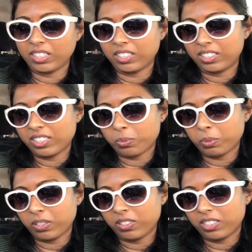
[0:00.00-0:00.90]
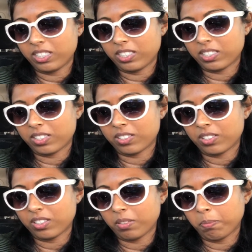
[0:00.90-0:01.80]
This one is
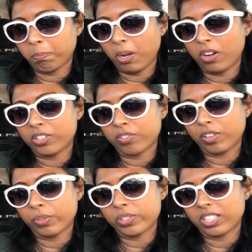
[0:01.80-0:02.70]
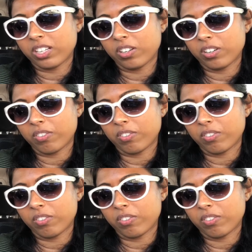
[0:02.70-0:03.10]
Ponderosa